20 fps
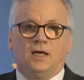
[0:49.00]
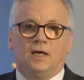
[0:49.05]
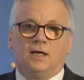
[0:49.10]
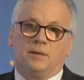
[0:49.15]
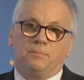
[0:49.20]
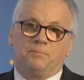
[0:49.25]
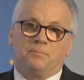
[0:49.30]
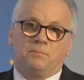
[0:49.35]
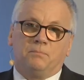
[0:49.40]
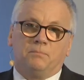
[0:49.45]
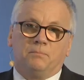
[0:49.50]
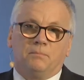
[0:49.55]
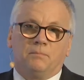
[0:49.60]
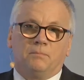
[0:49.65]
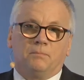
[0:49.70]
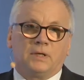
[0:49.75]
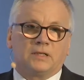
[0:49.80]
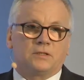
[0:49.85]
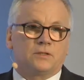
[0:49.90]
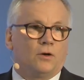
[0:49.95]

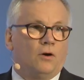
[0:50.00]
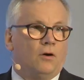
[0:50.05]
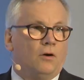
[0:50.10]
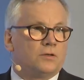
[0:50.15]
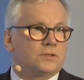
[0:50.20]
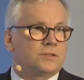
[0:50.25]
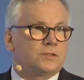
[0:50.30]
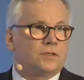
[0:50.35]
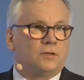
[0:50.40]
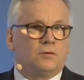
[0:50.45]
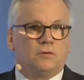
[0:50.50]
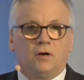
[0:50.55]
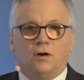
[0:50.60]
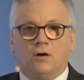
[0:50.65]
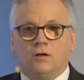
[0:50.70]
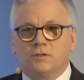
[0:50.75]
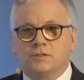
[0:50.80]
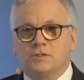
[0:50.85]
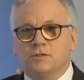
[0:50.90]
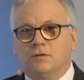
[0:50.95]
But
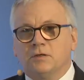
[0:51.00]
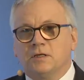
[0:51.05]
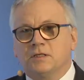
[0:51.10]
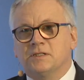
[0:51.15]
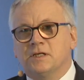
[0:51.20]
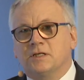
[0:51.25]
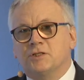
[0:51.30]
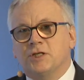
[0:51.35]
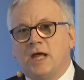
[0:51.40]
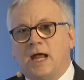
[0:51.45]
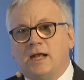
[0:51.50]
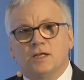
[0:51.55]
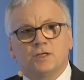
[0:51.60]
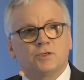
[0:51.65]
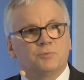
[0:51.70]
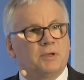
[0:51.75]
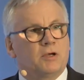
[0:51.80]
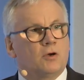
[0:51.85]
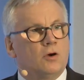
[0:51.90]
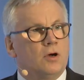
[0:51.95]
also it's a
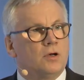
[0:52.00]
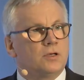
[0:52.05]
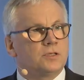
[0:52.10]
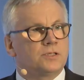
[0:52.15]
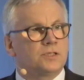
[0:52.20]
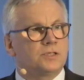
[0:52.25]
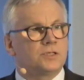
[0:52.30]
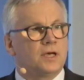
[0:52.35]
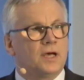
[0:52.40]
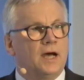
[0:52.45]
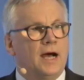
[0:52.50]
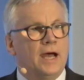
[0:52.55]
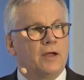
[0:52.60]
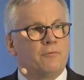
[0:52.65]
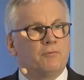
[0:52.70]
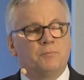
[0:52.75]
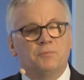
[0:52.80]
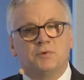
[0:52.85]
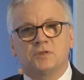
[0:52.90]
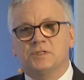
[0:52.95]
challenge because I
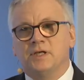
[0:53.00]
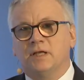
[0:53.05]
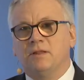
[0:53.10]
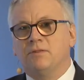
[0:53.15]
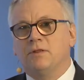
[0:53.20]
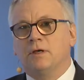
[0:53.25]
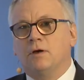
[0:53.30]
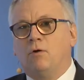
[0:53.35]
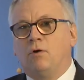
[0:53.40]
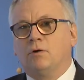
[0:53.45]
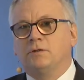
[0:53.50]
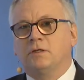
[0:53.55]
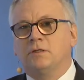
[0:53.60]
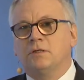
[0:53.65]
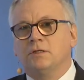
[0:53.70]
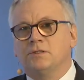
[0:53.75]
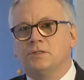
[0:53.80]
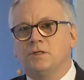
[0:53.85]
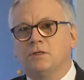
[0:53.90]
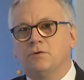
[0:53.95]
represent the
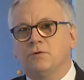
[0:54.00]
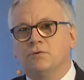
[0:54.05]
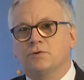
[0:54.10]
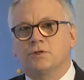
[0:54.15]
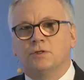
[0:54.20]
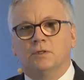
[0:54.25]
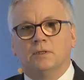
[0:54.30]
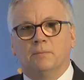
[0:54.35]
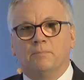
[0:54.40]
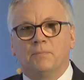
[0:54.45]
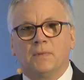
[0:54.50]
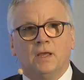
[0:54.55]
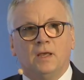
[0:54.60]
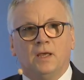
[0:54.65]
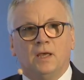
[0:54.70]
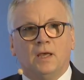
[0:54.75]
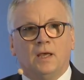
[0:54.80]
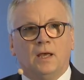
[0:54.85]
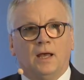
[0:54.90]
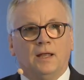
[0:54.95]
audit institution.
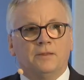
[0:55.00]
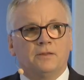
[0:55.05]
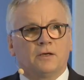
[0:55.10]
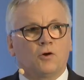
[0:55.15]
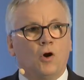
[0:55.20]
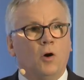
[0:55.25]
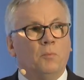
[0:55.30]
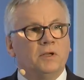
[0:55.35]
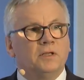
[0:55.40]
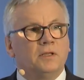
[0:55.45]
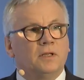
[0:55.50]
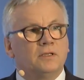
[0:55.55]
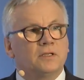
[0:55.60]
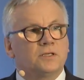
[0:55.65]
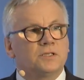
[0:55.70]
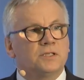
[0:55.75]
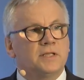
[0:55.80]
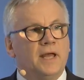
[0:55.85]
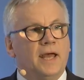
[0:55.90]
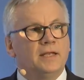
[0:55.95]
And the common
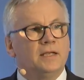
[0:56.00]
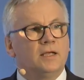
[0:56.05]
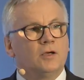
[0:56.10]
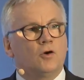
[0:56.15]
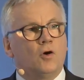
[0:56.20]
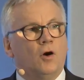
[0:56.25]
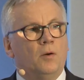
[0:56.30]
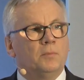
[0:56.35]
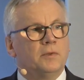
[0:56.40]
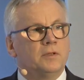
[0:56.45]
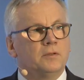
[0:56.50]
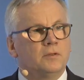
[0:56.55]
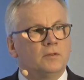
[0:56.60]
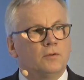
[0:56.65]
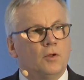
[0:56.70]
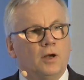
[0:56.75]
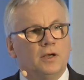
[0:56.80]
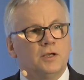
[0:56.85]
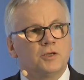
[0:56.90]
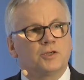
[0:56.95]
understanding, common
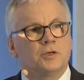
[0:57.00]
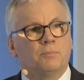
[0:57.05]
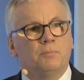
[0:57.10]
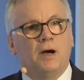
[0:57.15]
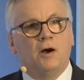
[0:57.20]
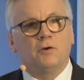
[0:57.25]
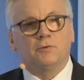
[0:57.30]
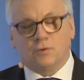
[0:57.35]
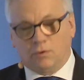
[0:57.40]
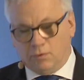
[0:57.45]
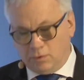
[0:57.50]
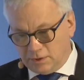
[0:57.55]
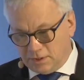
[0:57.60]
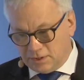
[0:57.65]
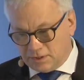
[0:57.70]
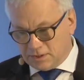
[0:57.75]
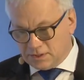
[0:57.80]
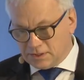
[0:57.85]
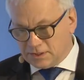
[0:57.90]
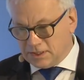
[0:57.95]
knowledge about
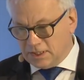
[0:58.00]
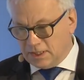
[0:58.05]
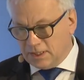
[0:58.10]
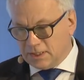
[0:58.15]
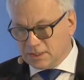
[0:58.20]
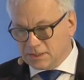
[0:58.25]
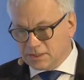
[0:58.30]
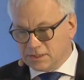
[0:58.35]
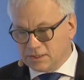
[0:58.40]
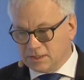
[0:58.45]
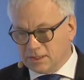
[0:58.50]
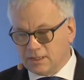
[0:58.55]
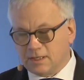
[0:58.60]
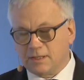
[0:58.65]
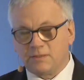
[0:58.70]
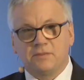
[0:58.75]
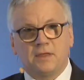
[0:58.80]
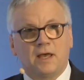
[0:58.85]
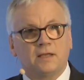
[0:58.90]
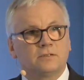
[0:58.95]
auditors is
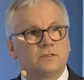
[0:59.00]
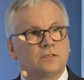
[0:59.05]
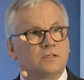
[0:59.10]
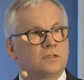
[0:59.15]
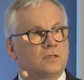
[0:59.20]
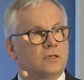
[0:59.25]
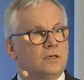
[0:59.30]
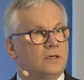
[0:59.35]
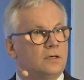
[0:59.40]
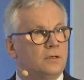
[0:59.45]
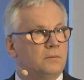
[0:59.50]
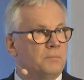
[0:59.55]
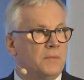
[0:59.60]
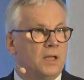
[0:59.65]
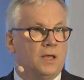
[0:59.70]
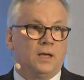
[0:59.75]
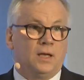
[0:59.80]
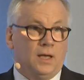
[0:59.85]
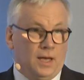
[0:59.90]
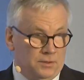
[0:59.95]
that,
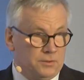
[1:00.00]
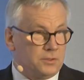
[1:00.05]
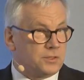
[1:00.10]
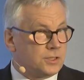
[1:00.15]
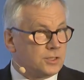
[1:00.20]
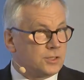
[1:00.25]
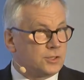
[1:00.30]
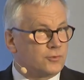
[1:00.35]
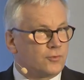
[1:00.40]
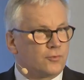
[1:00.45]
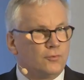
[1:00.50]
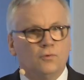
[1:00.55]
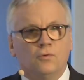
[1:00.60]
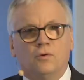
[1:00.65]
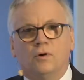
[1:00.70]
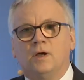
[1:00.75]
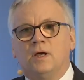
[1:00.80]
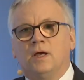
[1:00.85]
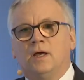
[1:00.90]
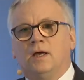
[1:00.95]
and this is
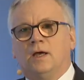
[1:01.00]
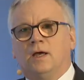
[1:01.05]
true,